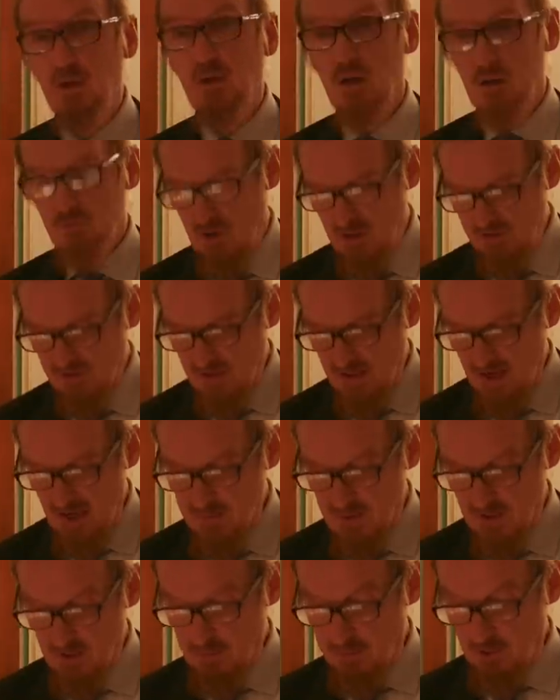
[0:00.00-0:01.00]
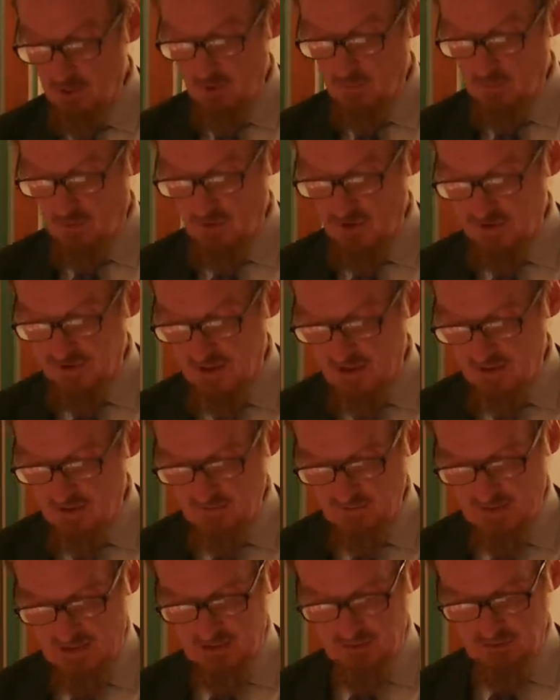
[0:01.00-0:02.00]
He writes an epic poem on the death
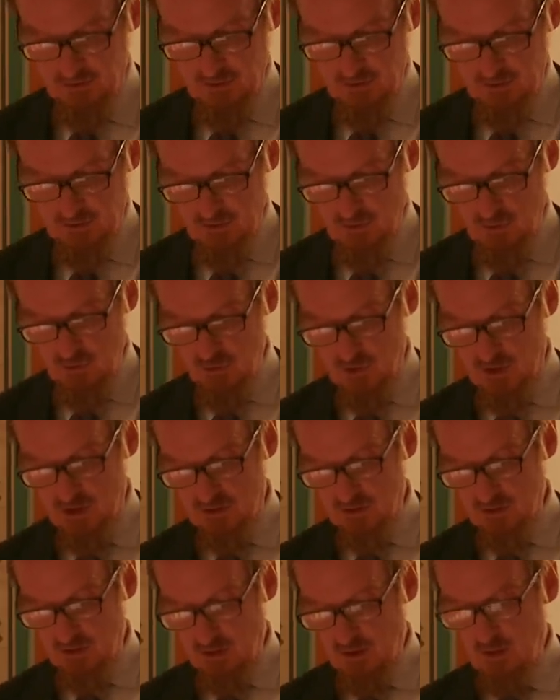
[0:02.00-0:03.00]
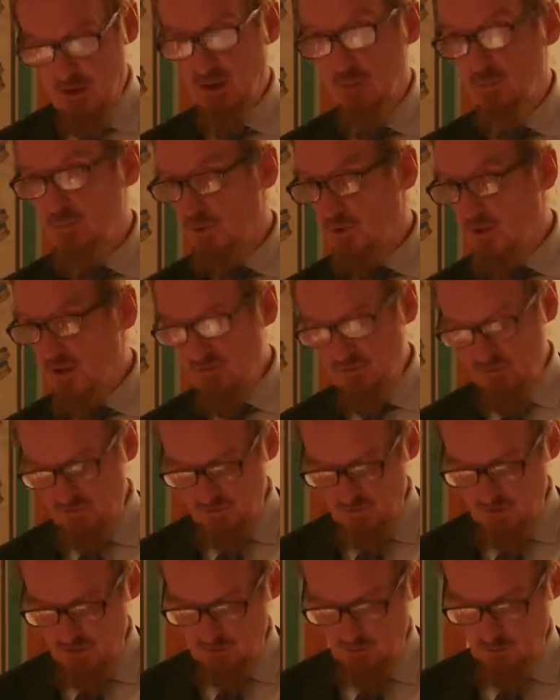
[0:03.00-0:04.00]
of Alexander the Great and
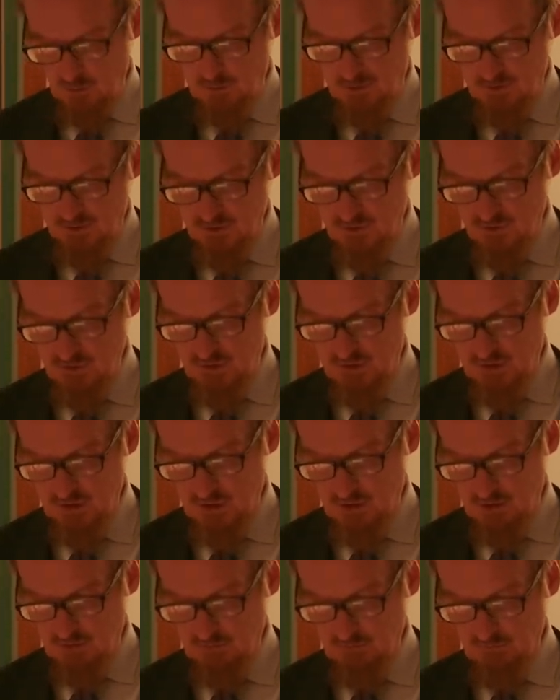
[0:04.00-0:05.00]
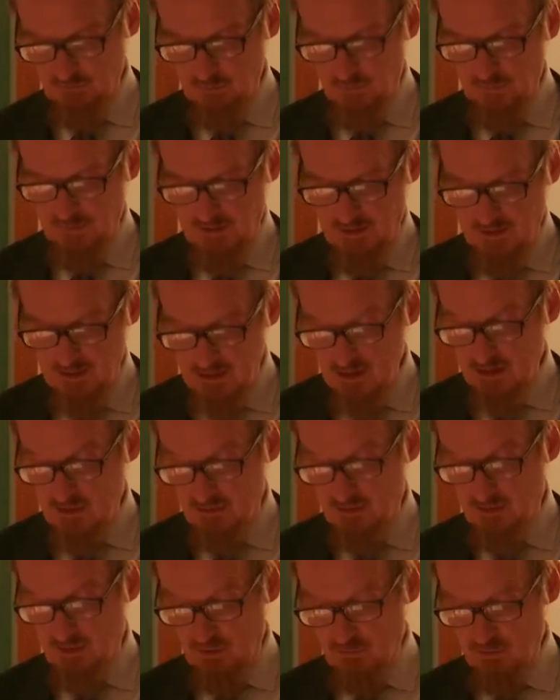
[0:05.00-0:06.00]
praises the old Persian kings. He
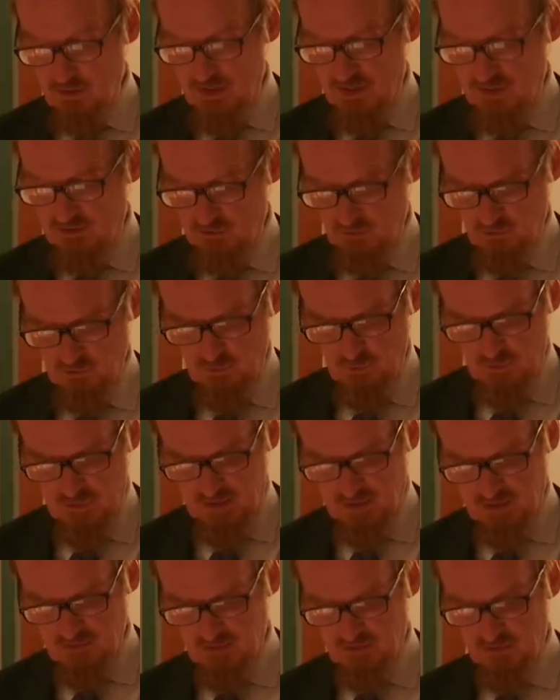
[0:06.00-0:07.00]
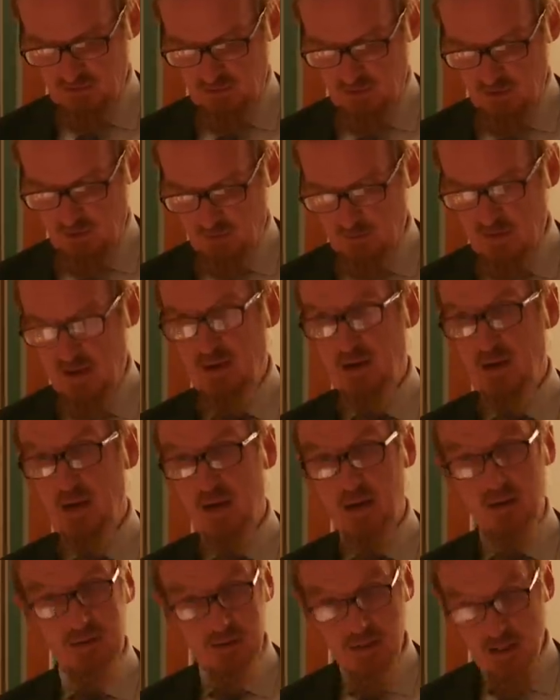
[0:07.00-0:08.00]
is a Renaissance man of Islam,
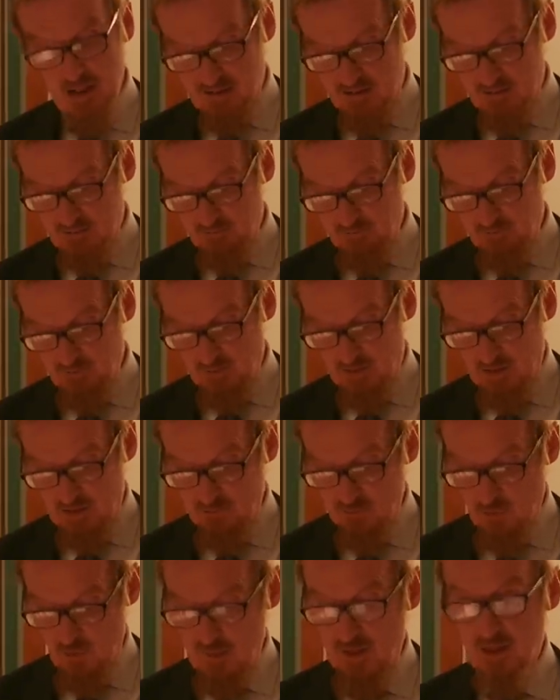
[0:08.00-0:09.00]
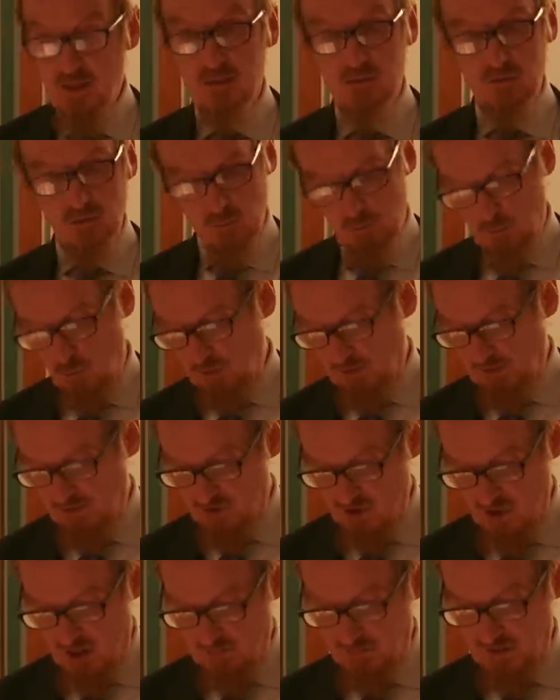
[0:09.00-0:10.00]
and yet he remains Mulla
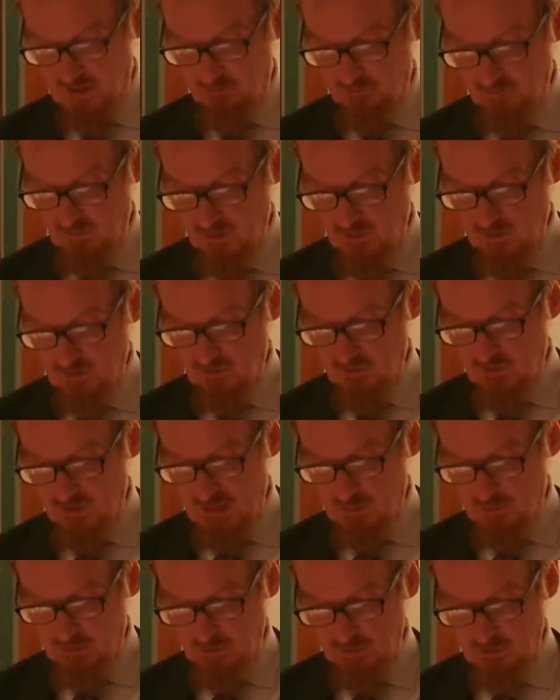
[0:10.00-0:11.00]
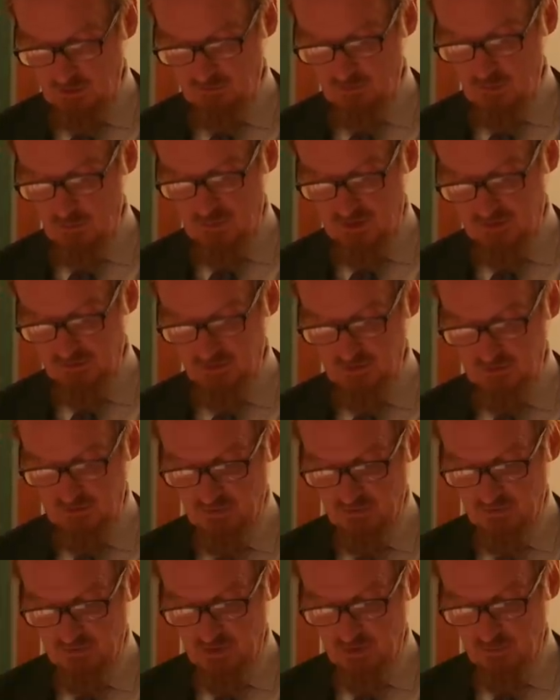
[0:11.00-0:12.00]
Jami, staple of the
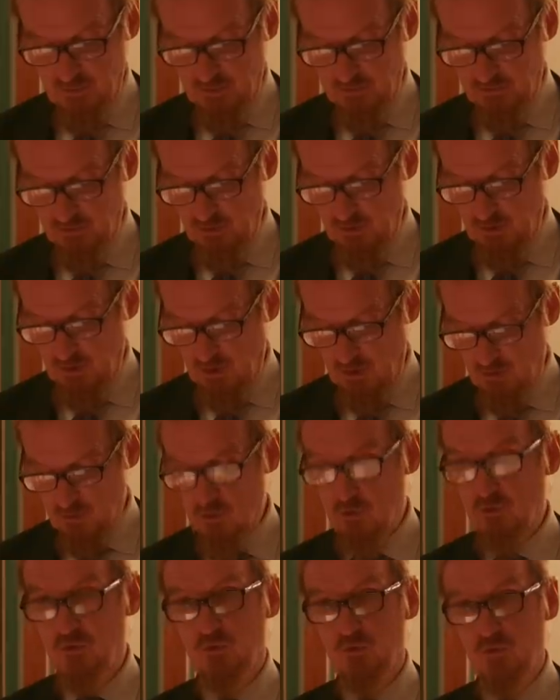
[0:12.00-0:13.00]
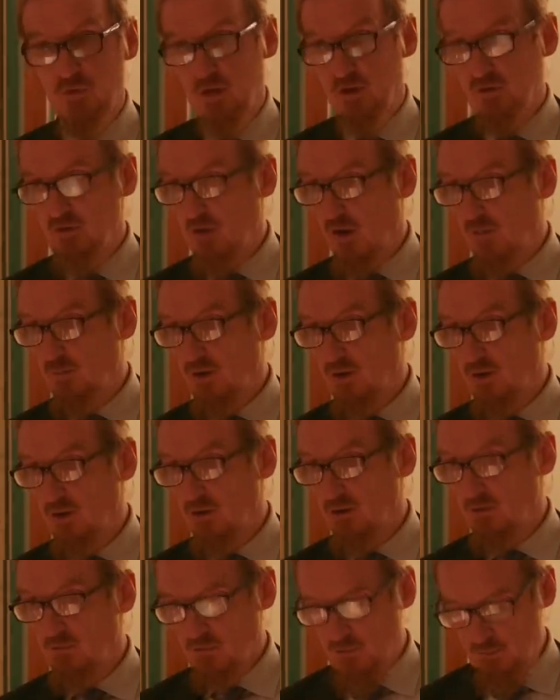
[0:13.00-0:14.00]
madrasa syllabus across the
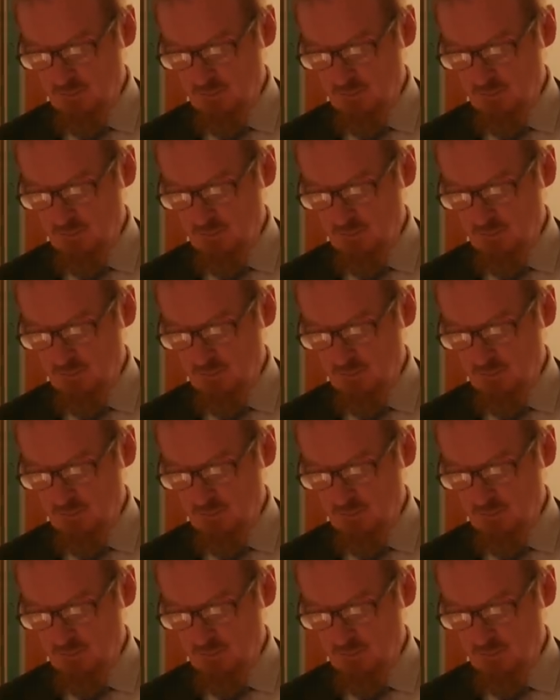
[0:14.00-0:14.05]
Islamicate